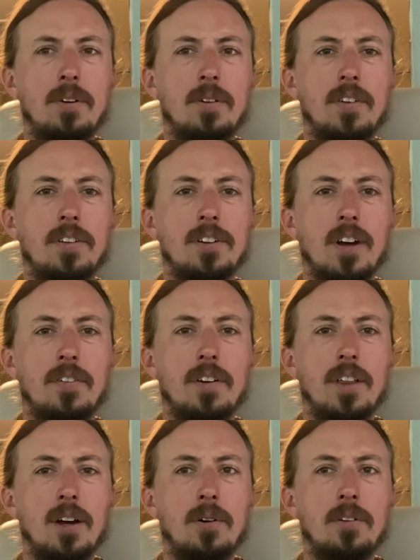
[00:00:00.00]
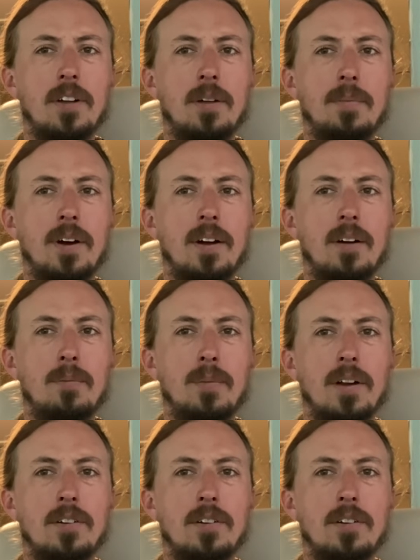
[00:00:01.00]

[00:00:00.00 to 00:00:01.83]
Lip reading: to have discovered though is that my